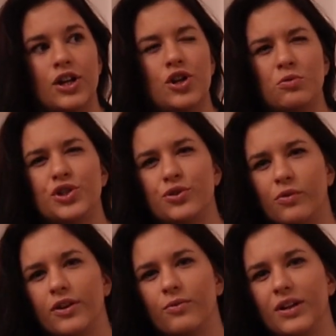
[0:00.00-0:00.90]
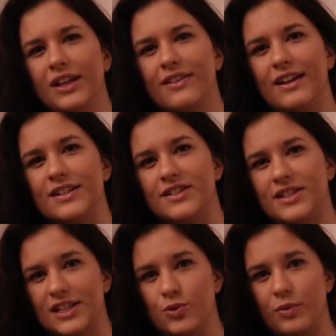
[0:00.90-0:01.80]
no shorter really than a
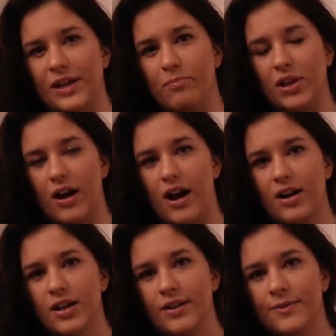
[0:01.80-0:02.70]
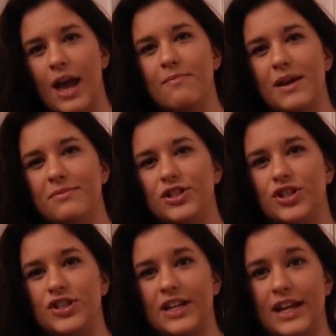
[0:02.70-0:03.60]
6-week block, and maybe
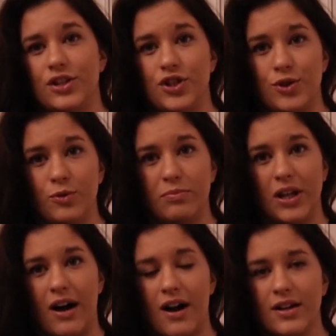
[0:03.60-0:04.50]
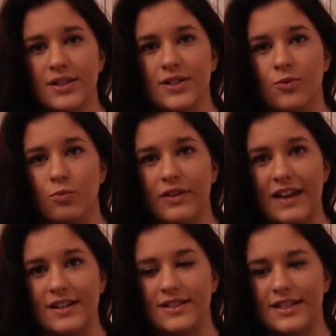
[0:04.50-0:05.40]
just take 2 blocks with
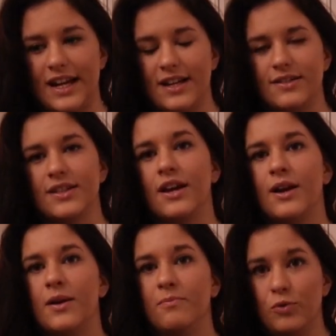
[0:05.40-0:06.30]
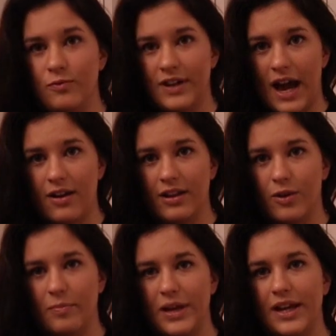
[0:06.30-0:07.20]
that stance, move it out a
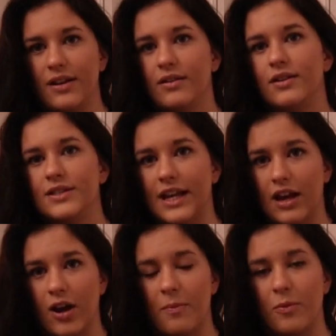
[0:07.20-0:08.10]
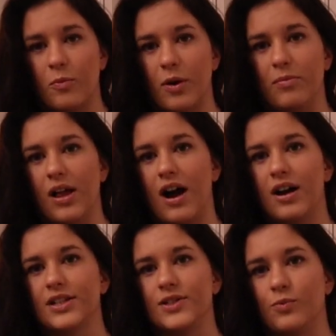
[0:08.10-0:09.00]
little bit, take a couple more
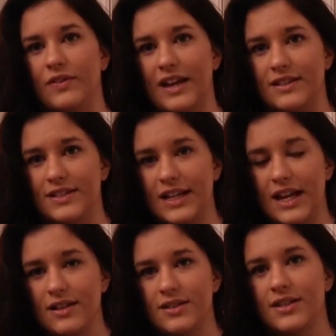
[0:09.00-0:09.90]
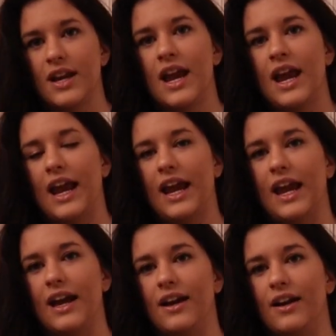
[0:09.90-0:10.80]
blocks with that stance,
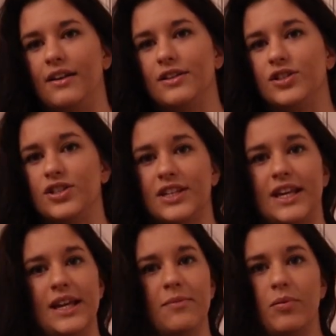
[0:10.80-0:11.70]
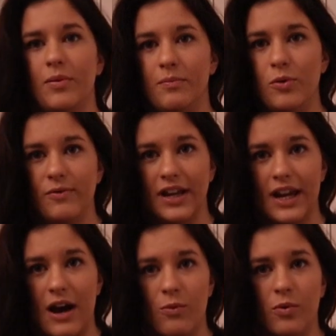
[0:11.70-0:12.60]
and just keep moving
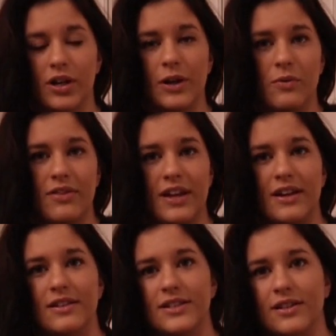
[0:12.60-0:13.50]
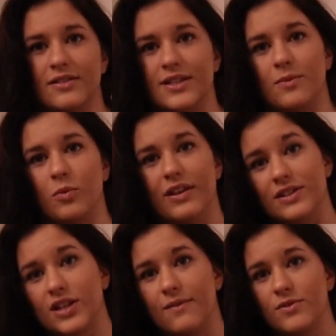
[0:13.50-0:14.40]
it out and working with it until it's somewhere
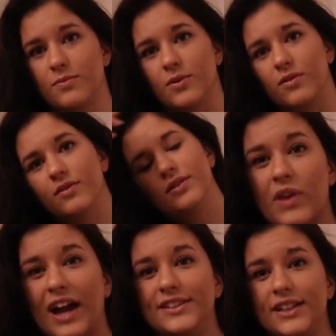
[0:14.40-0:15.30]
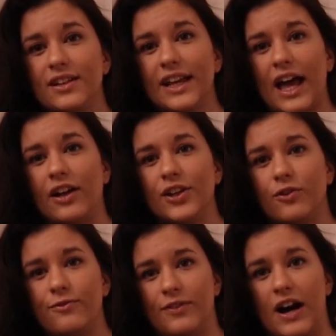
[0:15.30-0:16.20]
that's comfortable. Ideally, how
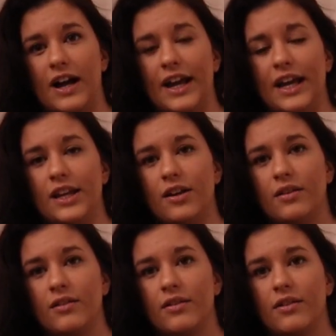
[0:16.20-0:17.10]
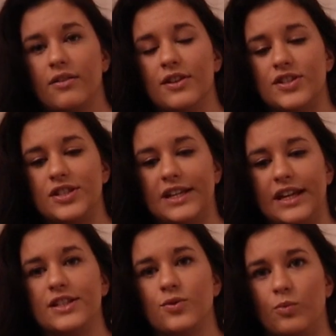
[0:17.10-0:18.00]
you'll find the
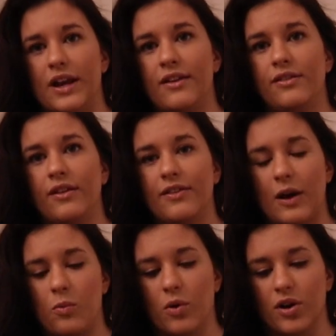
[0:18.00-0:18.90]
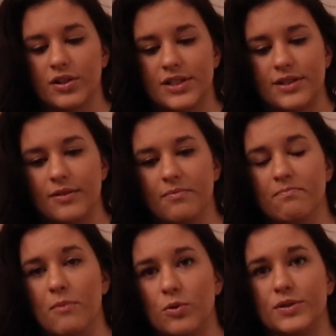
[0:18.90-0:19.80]
stance width that works
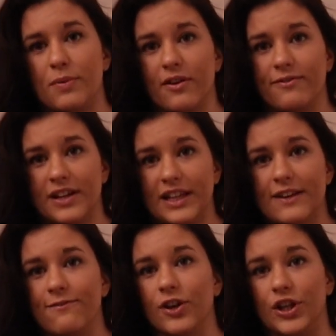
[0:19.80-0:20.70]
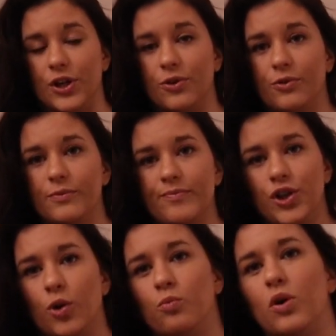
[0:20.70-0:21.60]
most perfectly for you,
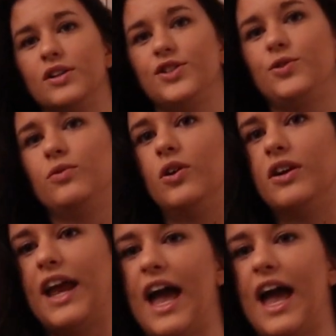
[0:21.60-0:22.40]
you'll want to look